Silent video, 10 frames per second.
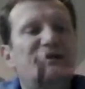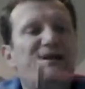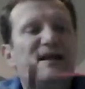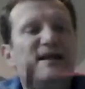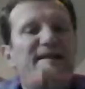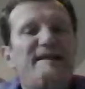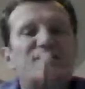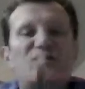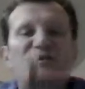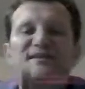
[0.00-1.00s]
and
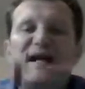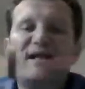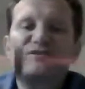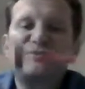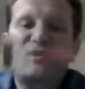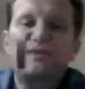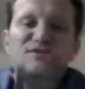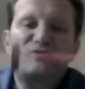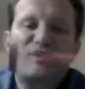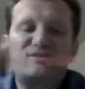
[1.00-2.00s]
increased calcium
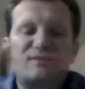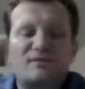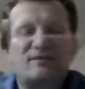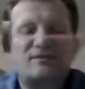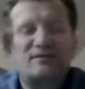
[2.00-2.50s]
concentration